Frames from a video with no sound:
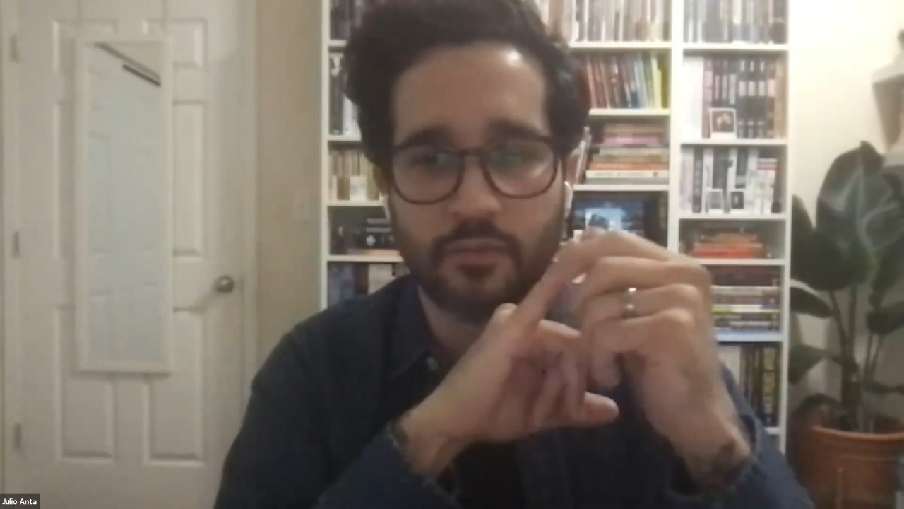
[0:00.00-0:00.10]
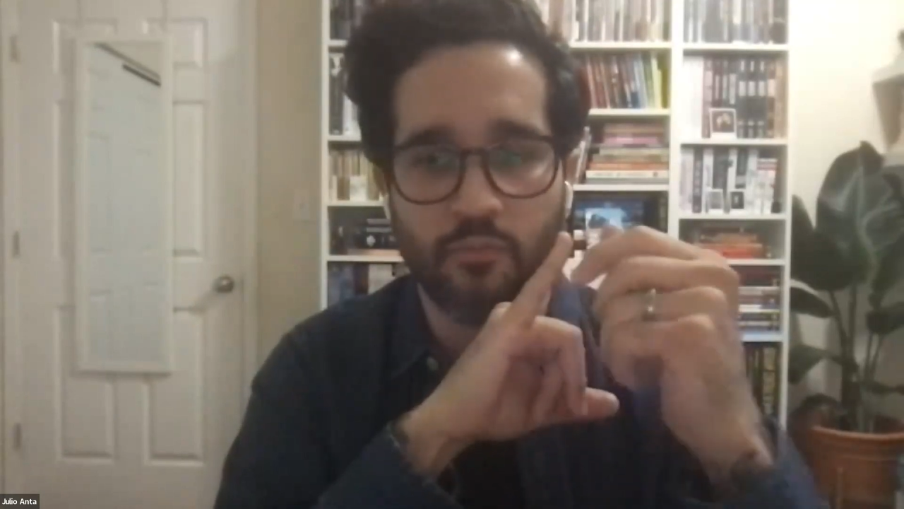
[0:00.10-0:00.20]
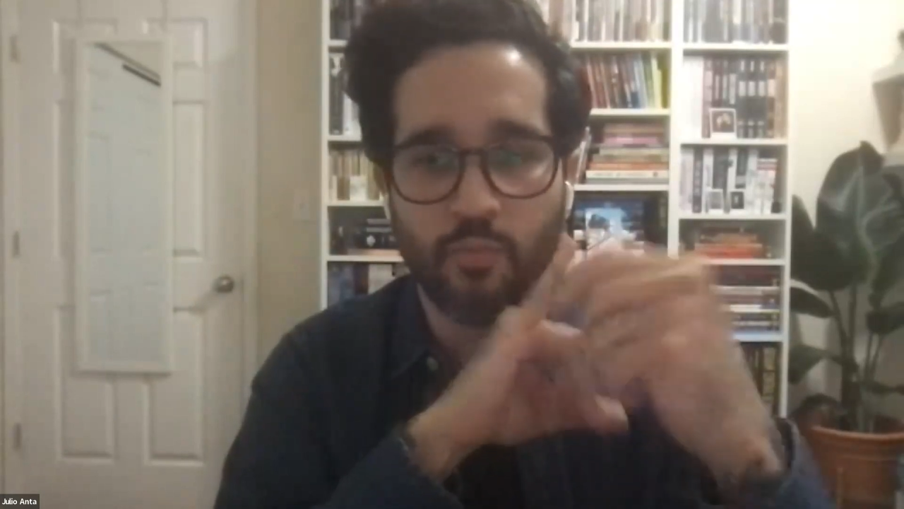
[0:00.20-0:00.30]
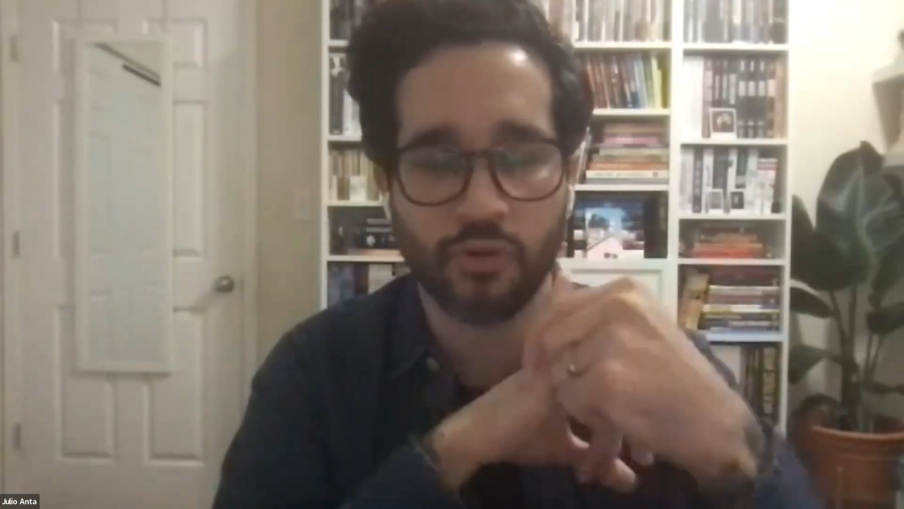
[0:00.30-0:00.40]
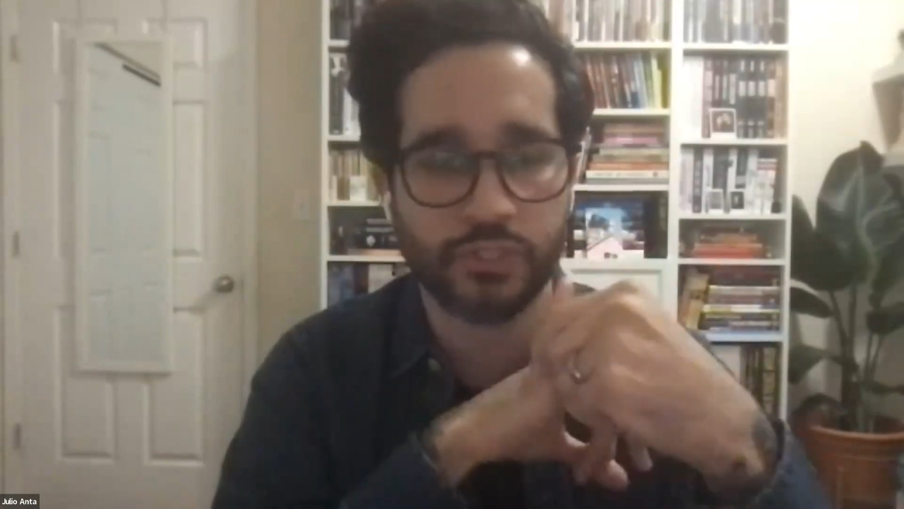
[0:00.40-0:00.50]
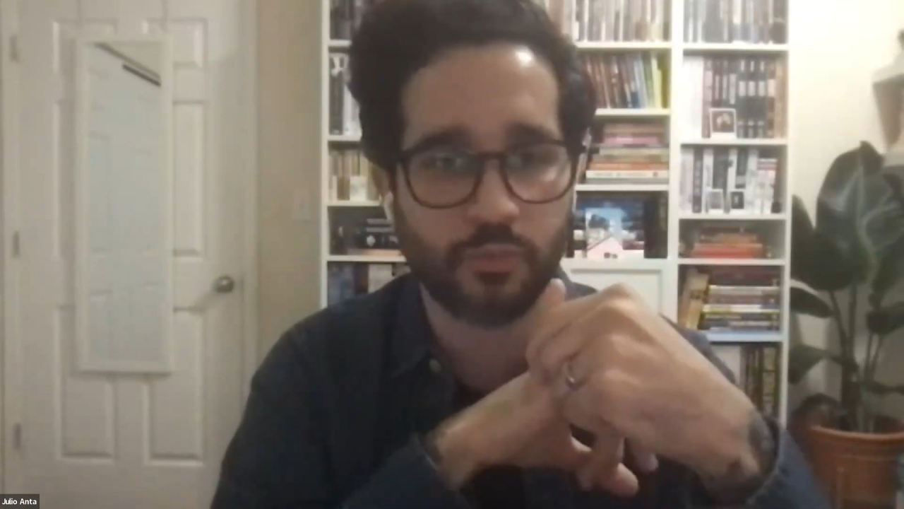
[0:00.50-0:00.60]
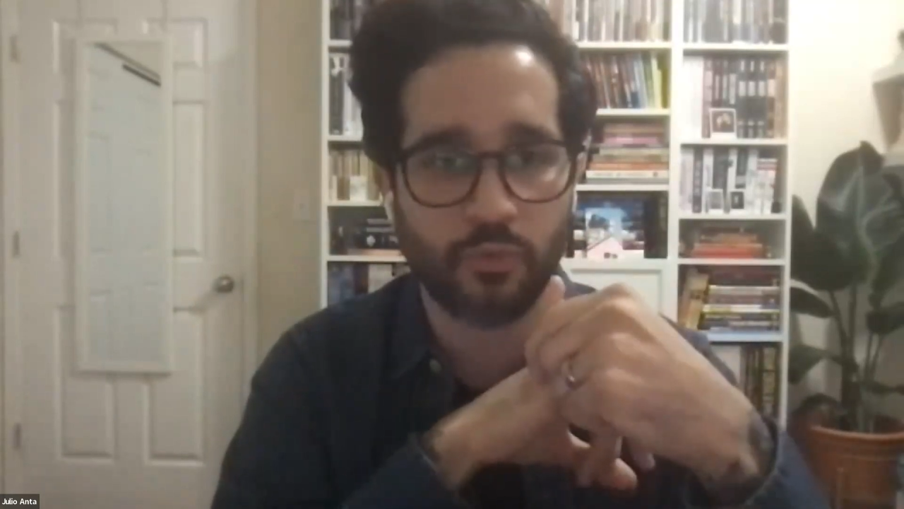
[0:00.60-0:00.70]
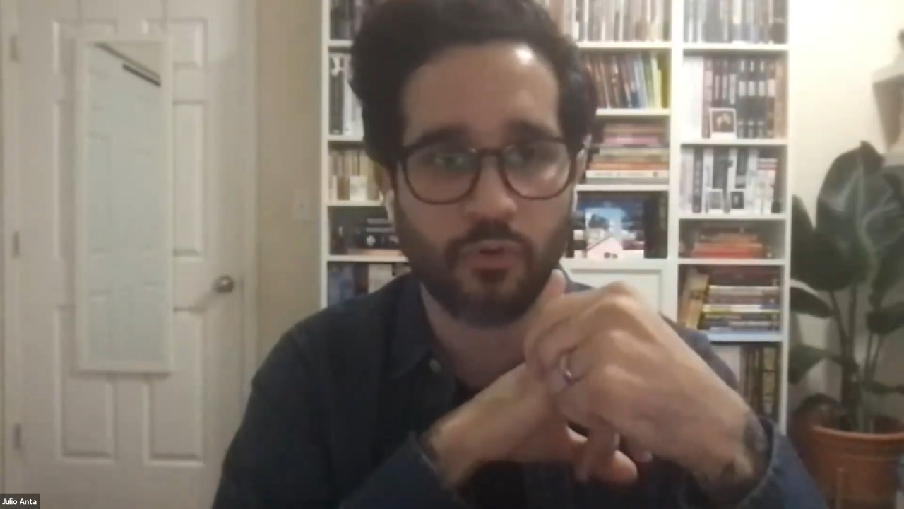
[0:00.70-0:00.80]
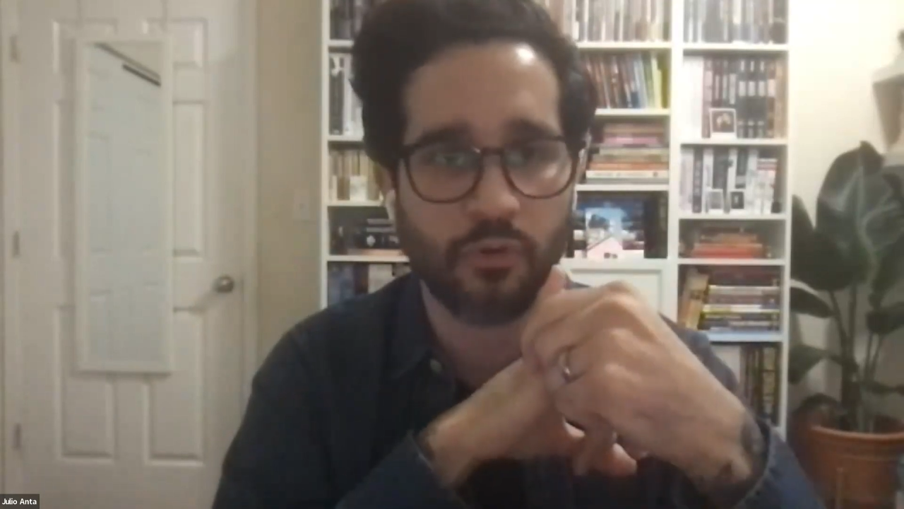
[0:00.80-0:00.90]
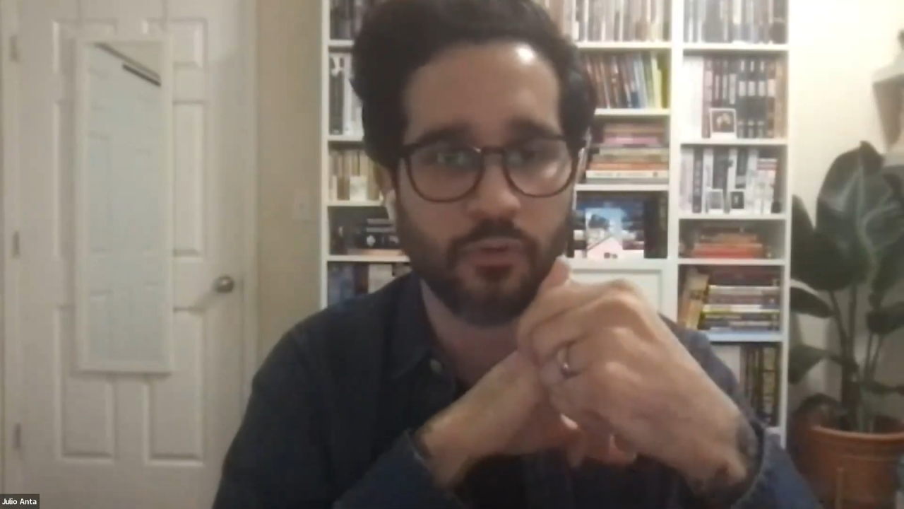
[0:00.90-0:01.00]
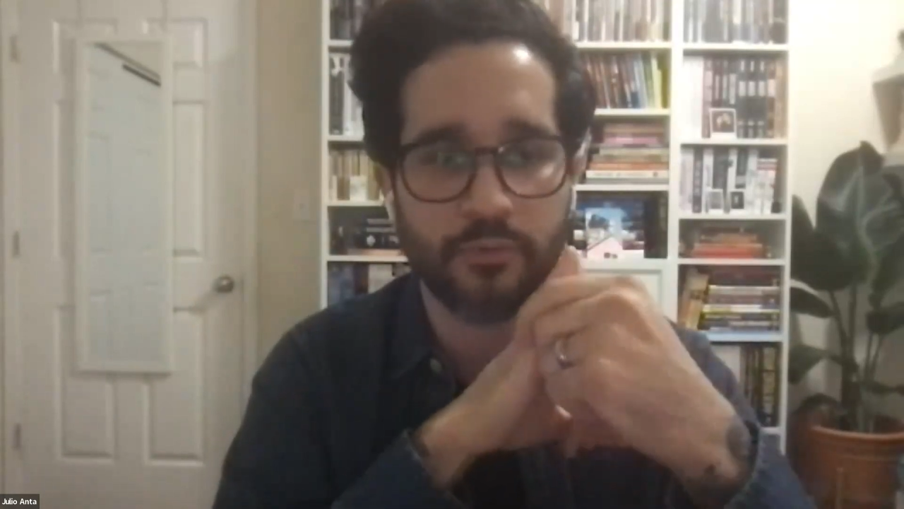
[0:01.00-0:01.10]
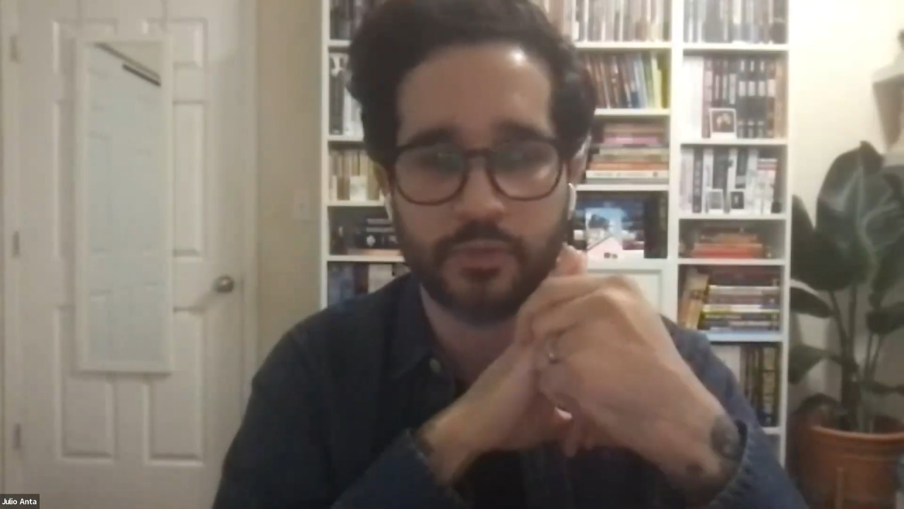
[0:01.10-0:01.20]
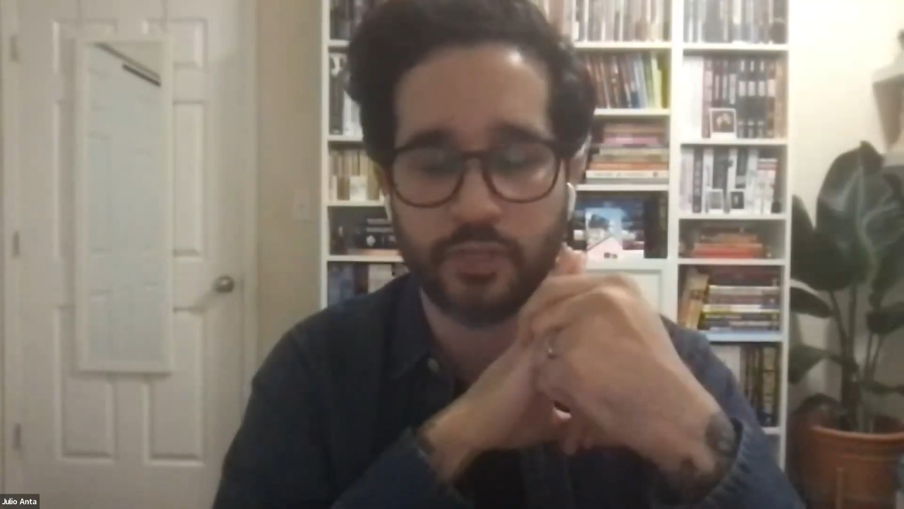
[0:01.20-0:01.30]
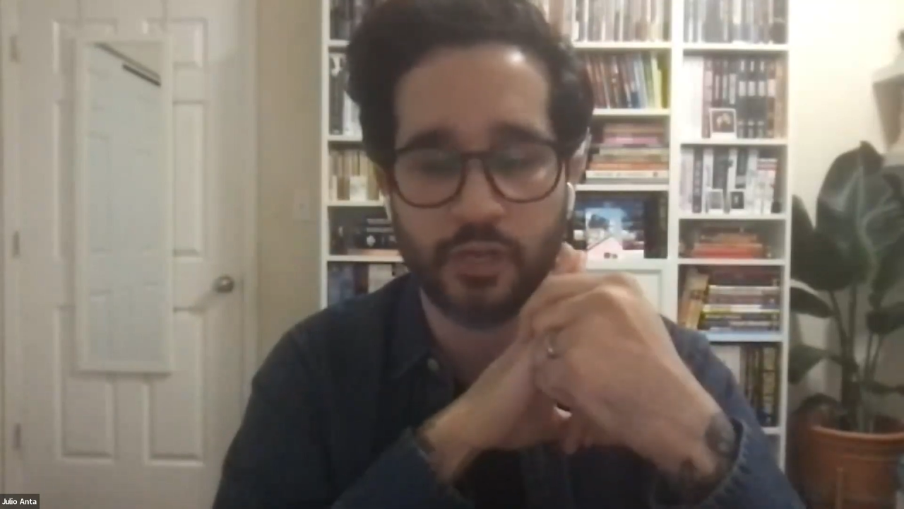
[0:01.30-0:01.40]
multiple,